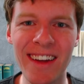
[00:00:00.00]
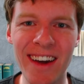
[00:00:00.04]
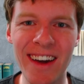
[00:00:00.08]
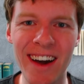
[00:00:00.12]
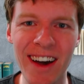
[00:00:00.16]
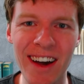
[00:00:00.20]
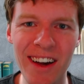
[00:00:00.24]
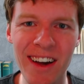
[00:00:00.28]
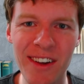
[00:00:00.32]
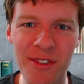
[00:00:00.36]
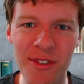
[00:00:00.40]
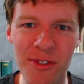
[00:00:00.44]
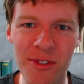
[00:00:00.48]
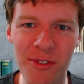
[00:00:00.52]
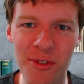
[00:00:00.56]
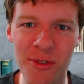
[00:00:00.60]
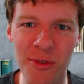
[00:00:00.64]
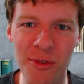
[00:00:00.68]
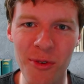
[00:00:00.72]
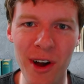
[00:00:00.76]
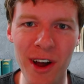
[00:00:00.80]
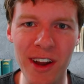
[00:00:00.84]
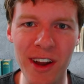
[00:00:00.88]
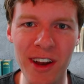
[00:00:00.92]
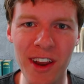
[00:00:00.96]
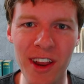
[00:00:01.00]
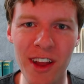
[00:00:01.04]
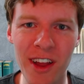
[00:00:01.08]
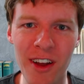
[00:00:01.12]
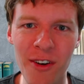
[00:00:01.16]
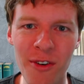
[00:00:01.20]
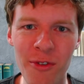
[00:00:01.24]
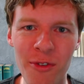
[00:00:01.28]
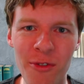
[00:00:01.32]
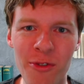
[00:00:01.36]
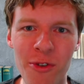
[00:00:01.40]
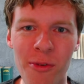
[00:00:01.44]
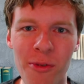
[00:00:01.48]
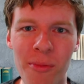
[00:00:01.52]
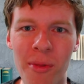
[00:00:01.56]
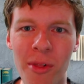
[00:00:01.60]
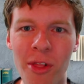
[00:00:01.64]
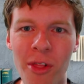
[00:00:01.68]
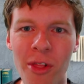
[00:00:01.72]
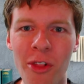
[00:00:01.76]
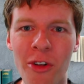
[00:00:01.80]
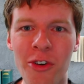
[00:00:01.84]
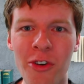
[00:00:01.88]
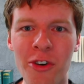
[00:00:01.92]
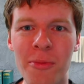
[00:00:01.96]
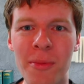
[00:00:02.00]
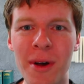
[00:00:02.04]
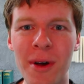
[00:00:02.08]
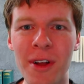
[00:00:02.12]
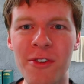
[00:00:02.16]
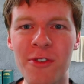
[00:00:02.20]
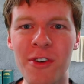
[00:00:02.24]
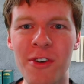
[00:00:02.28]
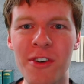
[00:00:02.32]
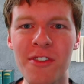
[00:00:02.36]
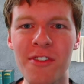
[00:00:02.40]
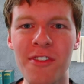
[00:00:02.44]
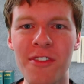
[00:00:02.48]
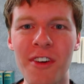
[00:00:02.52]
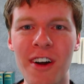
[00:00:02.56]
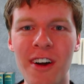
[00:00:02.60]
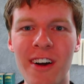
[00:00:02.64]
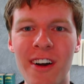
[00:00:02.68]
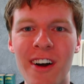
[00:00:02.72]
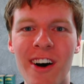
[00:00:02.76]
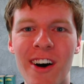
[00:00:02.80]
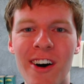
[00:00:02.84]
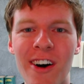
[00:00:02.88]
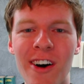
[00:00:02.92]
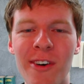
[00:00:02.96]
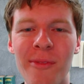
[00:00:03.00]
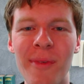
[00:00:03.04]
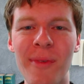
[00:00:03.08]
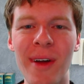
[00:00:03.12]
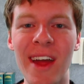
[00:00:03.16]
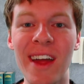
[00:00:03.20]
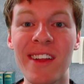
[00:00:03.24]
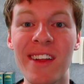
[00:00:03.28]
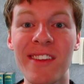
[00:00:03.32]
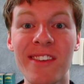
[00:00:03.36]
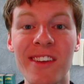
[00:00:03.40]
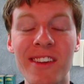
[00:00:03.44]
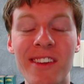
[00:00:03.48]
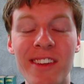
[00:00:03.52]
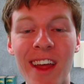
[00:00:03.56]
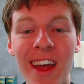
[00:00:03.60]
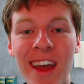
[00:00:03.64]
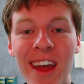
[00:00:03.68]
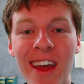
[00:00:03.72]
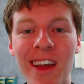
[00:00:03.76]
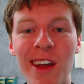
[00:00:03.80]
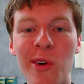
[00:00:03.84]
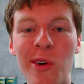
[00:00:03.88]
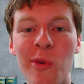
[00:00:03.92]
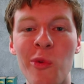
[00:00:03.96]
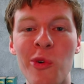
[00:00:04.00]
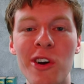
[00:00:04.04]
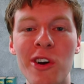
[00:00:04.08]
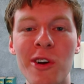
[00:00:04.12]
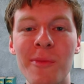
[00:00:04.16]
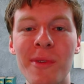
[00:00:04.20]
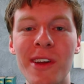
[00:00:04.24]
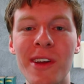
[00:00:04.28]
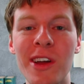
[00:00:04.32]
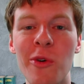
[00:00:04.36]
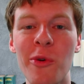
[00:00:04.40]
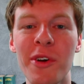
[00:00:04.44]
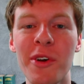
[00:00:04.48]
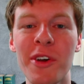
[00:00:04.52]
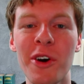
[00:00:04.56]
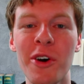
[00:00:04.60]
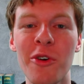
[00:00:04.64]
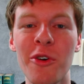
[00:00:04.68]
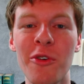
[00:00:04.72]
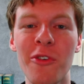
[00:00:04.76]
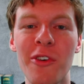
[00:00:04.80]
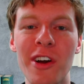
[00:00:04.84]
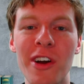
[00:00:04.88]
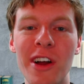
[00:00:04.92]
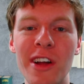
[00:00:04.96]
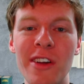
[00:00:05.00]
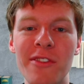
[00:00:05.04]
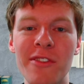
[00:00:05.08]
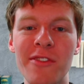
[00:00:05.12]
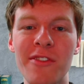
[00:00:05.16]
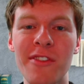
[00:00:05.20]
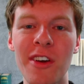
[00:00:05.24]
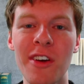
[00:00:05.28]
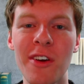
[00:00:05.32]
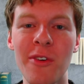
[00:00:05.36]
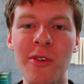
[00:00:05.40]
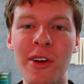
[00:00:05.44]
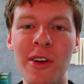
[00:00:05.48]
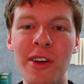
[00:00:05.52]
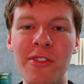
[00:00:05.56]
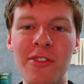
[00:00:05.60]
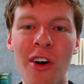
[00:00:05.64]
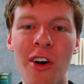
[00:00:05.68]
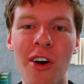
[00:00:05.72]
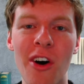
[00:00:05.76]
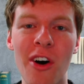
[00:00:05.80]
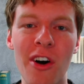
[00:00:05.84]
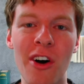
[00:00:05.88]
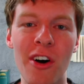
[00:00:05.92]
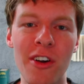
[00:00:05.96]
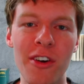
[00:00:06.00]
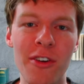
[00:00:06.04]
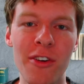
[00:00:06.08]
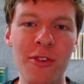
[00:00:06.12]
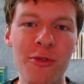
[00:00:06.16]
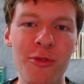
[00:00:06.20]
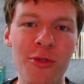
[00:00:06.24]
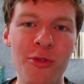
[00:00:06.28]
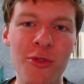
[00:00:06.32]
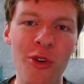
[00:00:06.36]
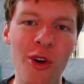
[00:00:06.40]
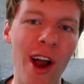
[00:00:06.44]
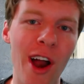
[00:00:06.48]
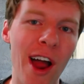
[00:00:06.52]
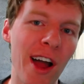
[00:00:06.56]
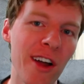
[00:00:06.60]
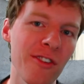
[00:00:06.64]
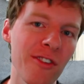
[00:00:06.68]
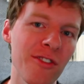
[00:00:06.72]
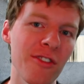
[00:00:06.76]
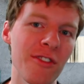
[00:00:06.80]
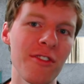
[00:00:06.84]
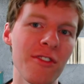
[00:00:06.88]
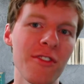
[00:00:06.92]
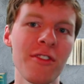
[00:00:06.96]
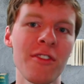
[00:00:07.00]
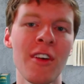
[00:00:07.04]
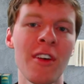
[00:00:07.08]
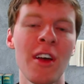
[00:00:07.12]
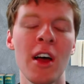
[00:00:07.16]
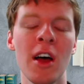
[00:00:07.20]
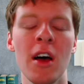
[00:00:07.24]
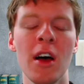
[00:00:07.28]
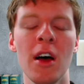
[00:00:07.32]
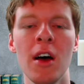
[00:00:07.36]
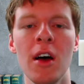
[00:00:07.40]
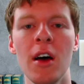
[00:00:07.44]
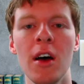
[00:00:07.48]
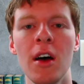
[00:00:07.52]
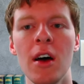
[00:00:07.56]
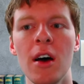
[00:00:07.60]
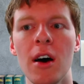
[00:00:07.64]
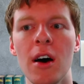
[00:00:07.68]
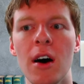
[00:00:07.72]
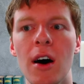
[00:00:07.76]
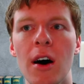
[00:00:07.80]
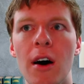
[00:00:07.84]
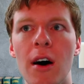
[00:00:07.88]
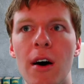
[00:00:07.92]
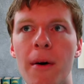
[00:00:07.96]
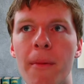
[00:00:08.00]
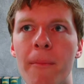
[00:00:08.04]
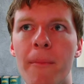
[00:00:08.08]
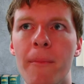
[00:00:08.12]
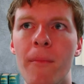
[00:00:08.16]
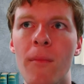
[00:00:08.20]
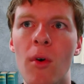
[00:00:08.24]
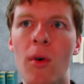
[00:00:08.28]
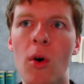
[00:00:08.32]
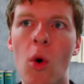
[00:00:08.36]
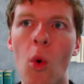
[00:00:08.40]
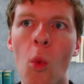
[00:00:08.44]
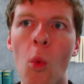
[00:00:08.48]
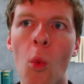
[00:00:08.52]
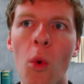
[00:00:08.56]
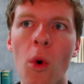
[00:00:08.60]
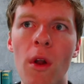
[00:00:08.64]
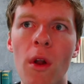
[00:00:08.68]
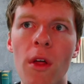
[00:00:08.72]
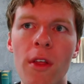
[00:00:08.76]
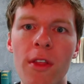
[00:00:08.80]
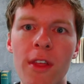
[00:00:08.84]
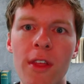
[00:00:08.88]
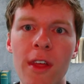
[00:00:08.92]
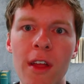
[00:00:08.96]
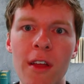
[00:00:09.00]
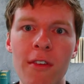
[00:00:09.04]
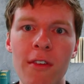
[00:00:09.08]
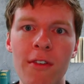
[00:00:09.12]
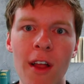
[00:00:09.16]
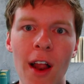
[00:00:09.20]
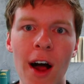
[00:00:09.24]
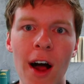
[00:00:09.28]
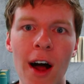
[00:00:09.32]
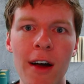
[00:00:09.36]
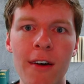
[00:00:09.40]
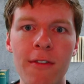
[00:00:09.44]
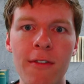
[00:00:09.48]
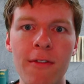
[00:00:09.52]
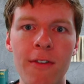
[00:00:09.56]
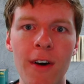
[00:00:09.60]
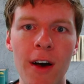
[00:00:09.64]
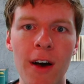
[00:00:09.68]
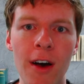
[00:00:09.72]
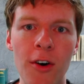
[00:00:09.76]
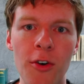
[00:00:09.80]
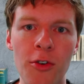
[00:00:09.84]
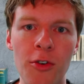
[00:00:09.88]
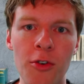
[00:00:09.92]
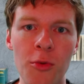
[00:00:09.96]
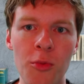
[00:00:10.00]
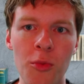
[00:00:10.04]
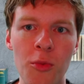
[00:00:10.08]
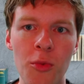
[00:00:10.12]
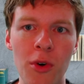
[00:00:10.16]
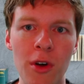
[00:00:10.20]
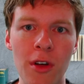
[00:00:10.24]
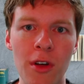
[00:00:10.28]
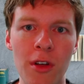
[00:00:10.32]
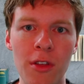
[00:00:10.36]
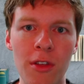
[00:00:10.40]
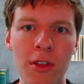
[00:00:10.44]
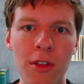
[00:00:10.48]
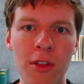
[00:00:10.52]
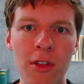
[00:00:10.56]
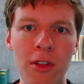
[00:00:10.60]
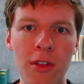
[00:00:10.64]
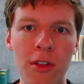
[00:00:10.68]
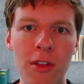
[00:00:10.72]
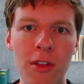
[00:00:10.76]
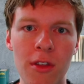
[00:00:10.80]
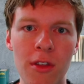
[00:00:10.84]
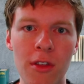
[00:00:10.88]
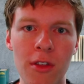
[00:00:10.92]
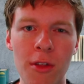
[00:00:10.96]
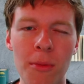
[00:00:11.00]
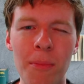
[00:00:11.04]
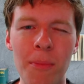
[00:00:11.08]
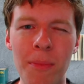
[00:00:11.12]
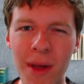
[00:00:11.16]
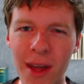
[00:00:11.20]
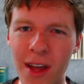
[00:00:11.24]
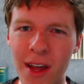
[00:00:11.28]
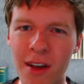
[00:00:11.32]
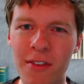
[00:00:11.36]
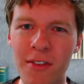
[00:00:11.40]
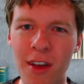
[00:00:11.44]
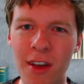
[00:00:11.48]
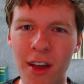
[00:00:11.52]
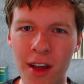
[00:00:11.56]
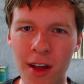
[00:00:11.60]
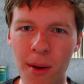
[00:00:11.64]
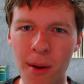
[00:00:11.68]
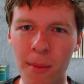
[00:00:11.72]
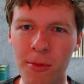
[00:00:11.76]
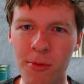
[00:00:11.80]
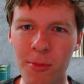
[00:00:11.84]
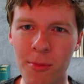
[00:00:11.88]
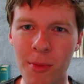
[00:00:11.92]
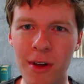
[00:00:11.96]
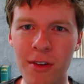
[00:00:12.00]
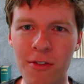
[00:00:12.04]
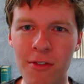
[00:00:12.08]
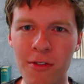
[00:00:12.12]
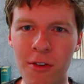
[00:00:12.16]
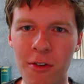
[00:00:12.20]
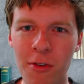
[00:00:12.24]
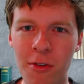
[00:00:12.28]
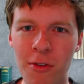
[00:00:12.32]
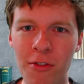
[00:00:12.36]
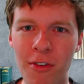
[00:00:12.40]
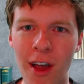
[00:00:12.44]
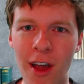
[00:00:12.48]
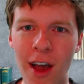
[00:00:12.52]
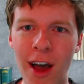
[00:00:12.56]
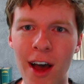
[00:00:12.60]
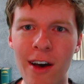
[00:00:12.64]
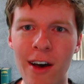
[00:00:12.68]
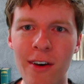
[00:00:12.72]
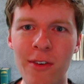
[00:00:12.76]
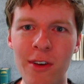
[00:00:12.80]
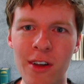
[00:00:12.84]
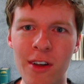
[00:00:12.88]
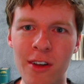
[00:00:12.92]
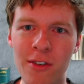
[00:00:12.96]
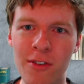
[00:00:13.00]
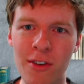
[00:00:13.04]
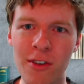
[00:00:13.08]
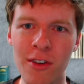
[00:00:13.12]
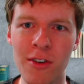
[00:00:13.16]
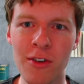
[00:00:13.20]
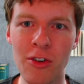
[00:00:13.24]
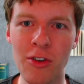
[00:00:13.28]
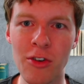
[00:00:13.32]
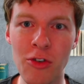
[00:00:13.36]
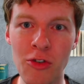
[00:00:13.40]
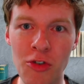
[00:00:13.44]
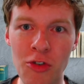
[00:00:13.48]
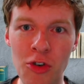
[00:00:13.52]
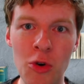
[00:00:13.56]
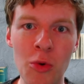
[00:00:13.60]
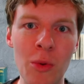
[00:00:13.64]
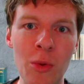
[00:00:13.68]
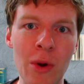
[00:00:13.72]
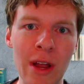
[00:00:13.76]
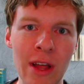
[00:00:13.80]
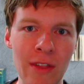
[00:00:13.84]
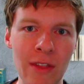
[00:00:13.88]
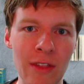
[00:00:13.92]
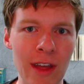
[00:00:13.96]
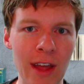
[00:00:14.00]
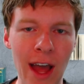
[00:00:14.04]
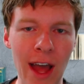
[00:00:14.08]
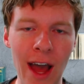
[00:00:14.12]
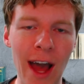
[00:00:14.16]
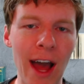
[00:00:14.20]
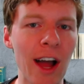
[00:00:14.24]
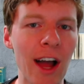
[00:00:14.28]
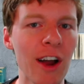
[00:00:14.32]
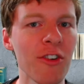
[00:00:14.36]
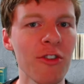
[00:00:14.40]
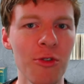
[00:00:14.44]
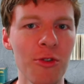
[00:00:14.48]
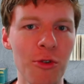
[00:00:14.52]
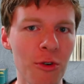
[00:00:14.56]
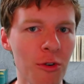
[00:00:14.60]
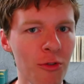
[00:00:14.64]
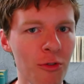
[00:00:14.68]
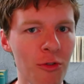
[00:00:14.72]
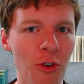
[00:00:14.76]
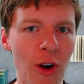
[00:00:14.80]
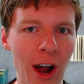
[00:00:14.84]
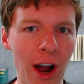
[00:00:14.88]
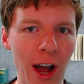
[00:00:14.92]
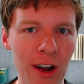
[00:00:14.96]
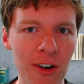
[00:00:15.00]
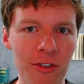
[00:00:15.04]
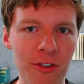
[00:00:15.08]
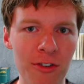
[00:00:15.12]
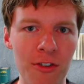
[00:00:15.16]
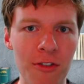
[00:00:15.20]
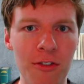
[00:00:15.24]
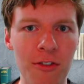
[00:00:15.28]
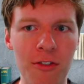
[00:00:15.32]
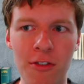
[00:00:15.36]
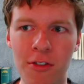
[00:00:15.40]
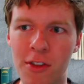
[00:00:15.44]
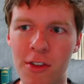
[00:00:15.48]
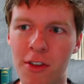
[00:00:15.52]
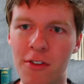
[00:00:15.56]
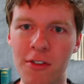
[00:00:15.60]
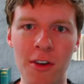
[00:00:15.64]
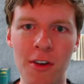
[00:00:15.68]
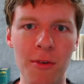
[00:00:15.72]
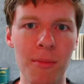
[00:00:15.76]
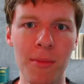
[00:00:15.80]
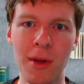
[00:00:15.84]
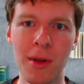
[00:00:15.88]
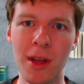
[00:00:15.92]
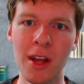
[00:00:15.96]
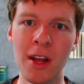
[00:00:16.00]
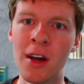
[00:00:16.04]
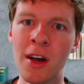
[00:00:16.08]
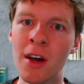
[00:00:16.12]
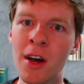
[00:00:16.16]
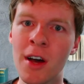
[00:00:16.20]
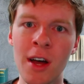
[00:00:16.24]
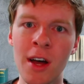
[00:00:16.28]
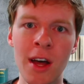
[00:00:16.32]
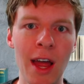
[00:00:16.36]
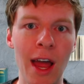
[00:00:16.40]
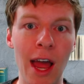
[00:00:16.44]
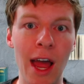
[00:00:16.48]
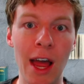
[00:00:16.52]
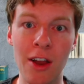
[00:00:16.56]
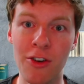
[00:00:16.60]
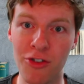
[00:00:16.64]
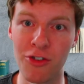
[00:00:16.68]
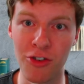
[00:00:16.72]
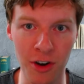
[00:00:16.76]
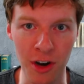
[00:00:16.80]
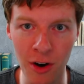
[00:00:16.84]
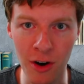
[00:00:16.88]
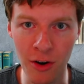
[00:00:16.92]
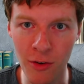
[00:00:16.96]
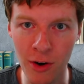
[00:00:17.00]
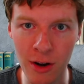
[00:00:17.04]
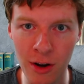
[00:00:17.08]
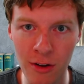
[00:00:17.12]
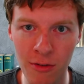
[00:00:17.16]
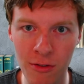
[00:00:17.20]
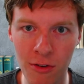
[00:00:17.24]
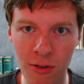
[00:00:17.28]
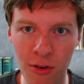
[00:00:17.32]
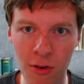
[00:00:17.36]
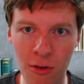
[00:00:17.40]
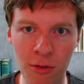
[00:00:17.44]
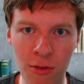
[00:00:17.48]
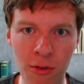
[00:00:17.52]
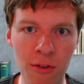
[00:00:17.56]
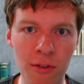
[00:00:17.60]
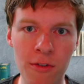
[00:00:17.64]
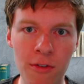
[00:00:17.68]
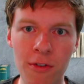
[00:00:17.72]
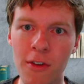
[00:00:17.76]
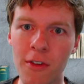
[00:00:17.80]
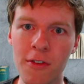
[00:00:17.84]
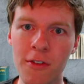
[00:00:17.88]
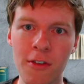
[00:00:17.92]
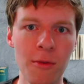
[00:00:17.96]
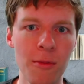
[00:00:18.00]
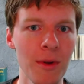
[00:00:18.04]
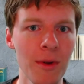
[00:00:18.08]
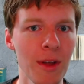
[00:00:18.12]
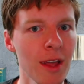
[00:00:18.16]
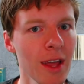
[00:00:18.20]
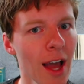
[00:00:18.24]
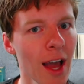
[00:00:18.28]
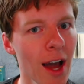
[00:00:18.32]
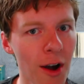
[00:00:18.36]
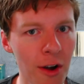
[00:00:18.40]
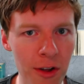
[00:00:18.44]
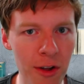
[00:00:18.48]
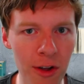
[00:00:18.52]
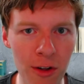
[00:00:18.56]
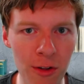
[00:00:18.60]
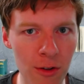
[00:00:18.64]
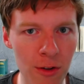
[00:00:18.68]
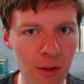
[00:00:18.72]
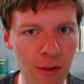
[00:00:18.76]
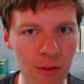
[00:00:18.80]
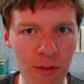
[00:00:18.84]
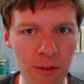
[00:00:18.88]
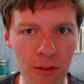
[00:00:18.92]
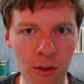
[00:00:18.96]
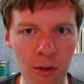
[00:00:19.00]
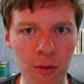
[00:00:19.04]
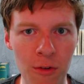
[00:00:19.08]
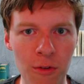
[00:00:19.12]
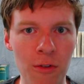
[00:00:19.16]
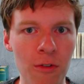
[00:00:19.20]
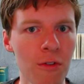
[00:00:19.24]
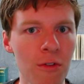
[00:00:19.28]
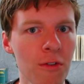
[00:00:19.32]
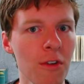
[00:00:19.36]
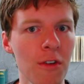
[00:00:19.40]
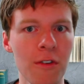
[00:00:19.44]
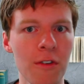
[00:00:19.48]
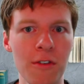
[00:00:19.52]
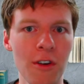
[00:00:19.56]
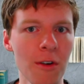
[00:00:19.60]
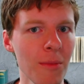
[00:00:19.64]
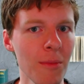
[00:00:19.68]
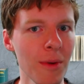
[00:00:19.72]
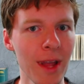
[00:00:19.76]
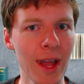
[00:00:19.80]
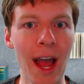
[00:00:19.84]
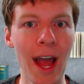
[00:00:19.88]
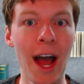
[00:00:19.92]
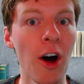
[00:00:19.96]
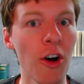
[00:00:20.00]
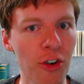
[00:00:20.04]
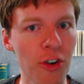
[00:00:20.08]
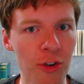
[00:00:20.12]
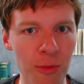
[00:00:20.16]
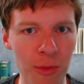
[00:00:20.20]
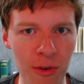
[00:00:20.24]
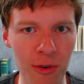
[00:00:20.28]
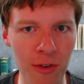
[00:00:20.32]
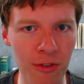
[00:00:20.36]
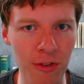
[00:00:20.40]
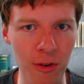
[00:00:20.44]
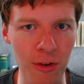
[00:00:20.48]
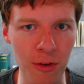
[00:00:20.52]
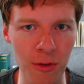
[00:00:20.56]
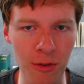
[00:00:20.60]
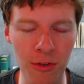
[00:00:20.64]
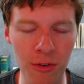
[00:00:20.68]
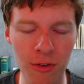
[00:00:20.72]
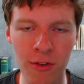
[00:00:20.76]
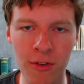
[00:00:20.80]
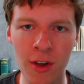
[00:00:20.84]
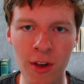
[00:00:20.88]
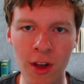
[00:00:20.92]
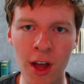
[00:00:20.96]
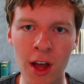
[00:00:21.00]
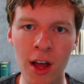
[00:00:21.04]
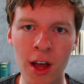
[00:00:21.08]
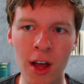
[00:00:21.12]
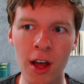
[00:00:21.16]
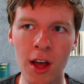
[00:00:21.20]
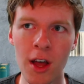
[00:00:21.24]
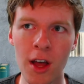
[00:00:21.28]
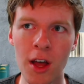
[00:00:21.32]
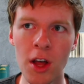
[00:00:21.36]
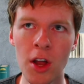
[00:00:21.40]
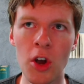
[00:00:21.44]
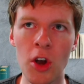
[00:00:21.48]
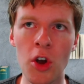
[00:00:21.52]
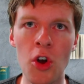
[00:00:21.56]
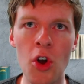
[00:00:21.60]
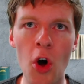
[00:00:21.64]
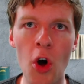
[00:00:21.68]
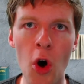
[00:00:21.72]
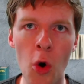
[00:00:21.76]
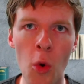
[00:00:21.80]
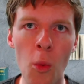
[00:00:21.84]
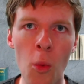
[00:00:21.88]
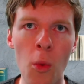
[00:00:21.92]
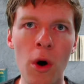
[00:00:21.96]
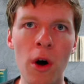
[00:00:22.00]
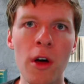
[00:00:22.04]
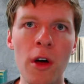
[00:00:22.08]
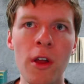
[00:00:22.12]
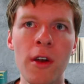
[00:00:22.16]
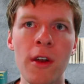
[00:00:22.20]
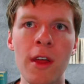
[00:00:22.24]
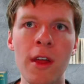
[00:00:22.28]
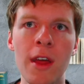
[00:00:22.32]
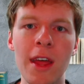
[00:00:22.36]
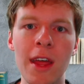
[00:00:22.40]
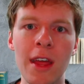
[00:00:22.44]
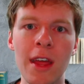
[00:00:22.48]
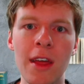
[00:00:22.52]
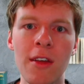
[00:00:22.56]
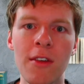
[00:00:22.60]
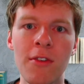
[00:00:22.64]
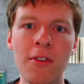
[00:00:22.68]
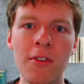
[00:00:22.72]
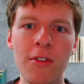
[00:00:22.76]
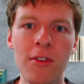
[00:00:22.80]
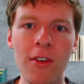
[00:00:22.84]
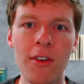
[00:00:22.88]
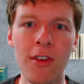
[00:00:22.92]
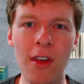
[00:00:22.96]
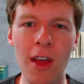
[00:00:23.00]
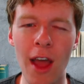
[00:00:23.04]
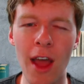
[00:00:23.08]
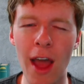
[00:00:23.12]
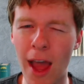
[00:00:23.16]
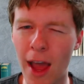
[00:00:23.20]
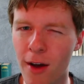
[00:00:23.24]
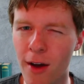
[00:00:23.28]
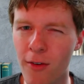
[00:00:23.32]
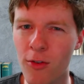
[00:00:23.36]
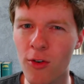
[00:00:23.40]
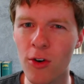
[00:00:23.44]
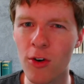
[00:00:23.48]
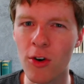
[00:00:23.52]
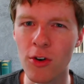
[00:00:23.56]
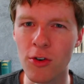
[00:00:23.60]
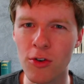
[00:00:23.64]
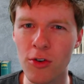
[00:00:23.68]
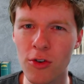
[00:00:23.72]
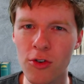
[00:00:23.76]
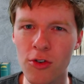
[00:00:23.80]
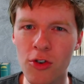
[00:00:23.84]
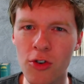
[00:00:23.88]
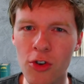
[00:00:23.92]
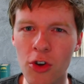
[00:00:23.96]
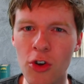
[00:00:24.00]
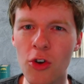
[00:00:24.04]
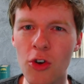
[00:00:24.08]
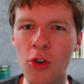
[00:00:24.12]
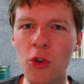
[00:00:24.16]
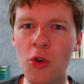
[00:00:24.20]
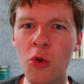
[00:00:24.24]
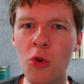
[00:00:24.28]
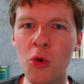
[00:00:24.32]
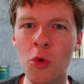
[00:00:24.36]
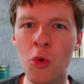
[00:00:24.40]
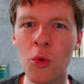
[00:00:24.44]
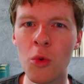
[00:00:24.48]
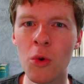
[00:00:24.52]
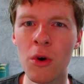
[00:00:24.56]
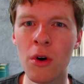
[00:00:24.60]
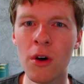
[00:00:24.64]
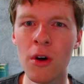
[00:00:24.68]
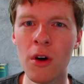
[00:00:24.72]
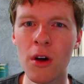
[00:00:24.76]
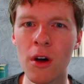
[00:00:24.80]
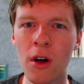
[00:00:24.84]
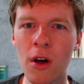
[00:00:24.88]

Guys, it's Ryan here from learnometrics.com, and today we're going to be going over a series on fractions. One of the things that I've found with the biggest hiccups my students have is in doing the actual fractions. This can be engineering students, this could be calculus students, this could be algebra students. No one is ever too